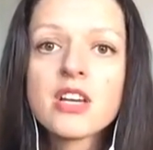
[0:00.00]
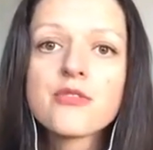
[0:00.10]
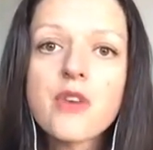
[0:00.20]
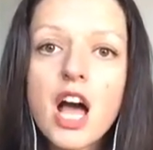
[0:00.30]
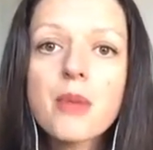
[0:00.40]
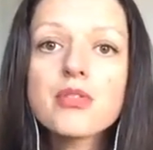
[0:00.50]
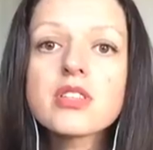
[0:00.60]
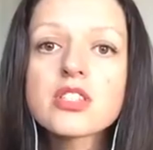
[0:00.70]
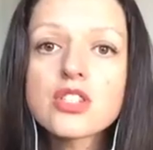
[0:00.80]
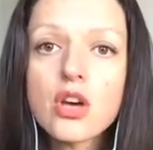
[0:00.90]
Fiber is
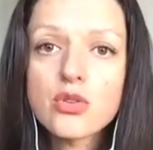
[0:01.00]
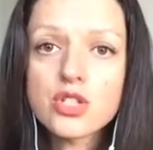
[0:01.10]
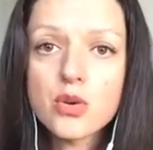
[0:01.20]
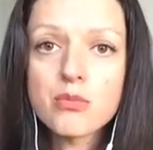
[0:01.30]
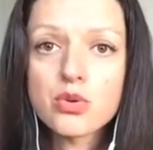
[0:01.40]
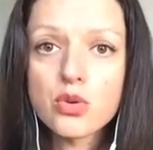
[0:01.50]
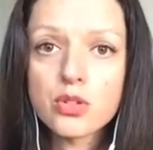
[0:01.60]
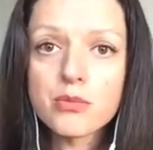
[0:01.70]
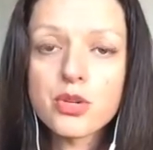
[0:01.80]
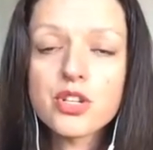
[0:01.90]
so
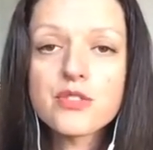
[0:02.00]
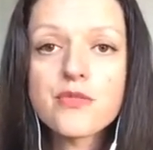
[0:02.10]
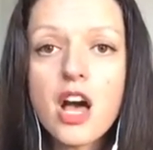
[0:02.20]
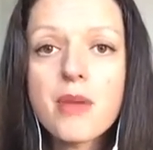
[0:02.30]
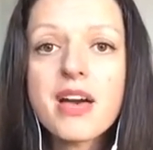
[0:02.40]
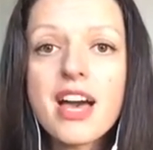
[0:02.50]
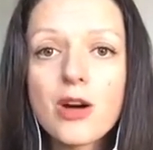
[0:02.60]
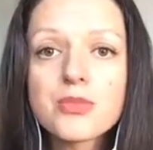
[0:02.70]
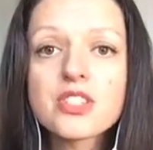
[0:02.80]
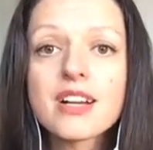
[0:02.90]
important because fiber
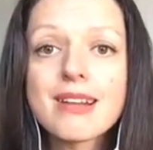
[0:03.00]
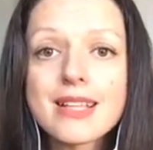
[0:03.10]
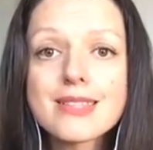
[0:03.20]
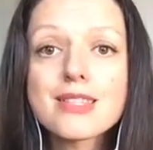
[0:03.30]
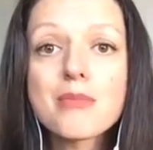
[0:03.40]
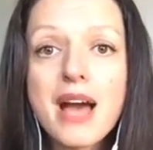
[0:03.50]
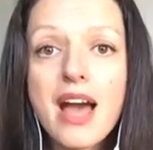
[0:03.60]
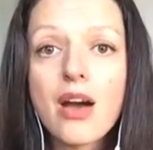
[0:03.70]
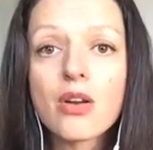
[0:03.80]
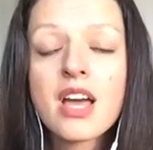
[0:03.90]
helps to cleanse the
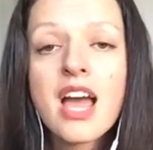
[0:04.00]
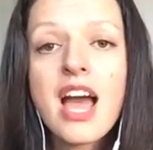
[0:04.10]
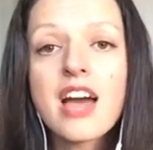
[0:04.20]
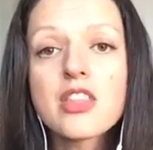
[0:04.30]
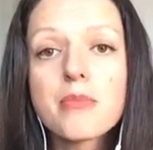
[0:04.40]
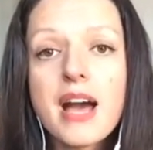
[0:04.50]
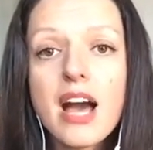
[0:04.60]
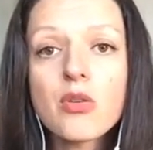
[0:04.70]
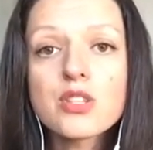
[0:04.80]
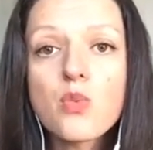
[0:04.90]
bowel, and the
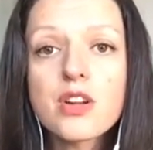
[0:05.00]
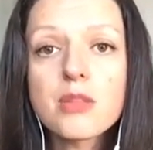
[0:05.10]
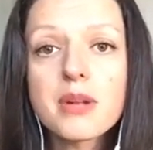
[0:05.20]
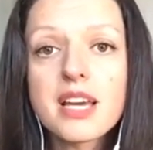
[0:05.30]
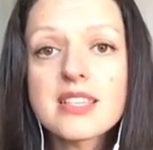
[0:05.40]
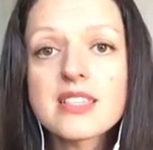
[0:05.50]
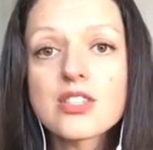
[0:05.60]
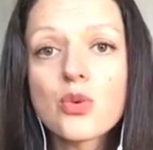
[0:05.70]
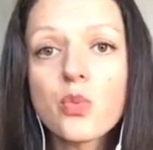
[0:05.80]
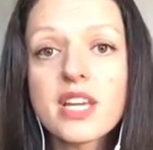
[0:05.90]
bowel is one of the places
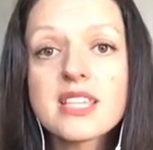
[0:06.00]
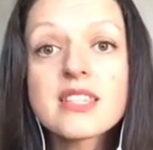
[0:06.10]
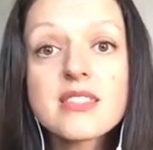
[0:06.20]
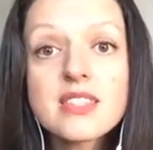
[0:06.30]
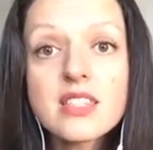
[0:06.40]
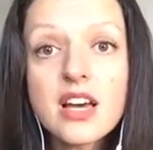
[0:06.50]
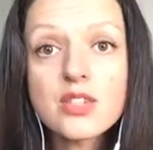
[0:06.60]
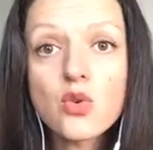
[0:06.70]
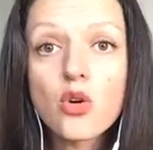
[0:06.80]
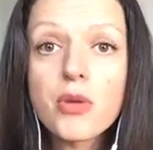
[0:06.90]
that we synthesize
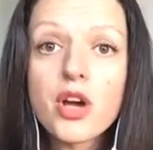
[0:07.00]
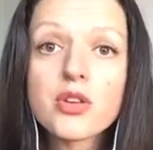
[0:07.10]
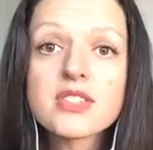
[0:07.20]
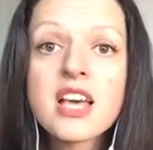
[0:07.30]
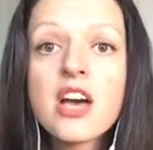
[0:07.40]
hormones.